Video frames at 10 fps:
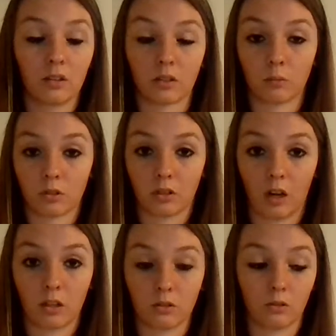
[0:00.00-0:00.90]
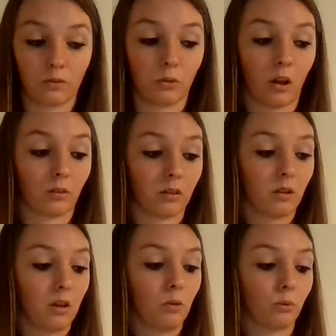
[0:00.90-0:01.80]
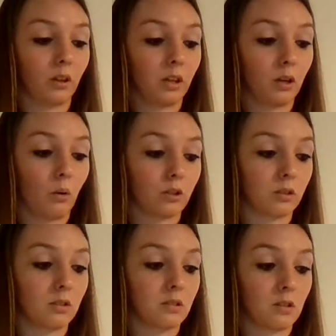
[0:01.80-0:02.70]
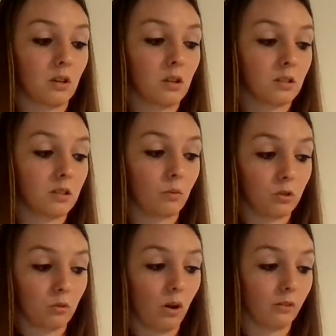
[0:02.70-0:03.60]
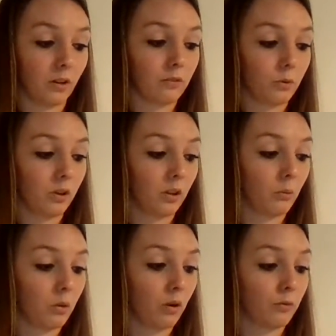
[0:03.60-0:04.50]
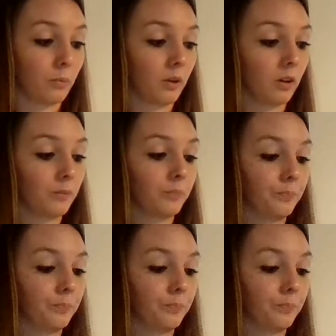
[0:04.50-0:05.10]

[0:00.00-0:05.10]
So I'm just going to ask you a few health-related questions, see what you qualify for, and then we'll go from there.